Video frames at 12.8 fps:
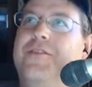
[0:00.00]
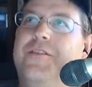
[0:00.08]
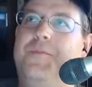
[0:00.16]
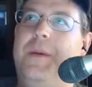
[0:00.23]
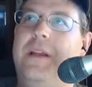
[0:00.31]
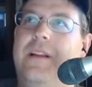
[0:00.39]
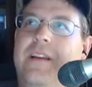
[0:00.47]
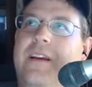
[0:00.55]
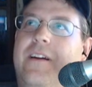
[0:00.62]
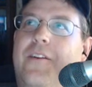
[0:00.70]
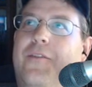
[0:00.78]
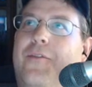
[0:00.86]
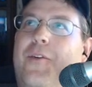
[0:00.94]
just be
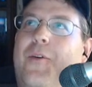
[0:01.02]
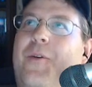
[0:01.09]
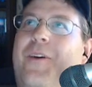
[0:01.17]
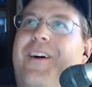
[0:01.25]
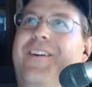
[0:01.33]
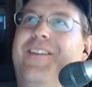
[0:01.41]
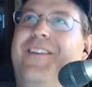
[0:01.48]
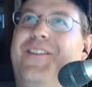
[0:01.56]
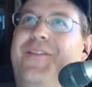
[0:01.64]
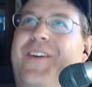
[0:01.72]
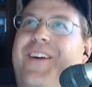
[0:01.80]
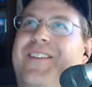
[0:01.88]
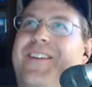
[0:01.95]
illegal for as
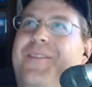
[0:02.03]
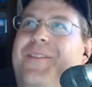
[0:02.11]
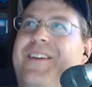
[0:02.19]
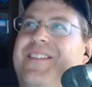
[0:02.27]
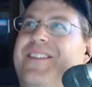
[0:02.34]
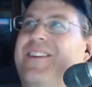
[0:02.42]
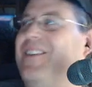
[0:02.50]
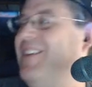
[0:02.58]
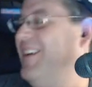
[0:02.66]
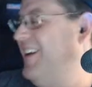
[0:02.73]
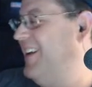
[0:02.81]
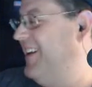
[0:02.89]
far as I'm concerned.